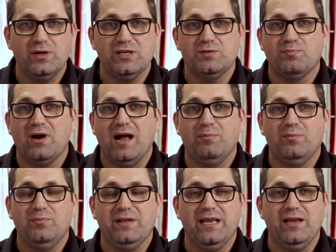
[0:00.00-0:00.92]
which
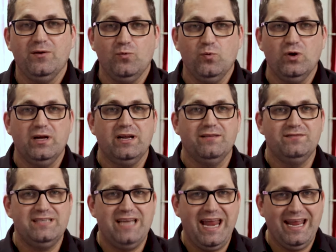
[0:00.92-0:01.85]
probably would
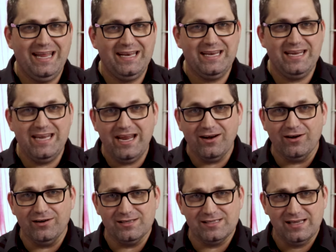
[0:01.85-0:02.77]
have taken
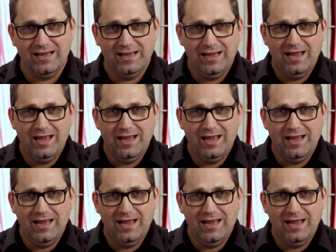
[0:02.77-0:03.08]
years.